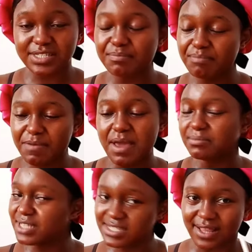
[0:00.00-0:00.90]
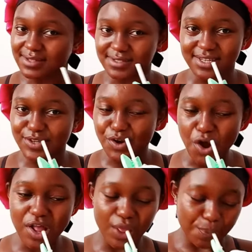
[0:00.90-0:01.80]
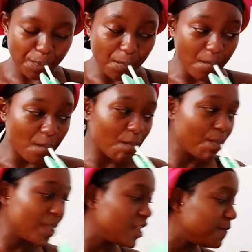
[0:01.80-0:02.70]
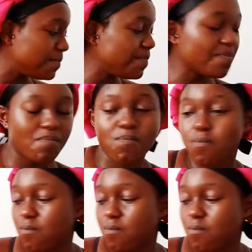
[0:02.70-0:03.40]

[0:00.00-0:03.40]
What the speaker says: maybe I'm just thirsty, you know? Mm.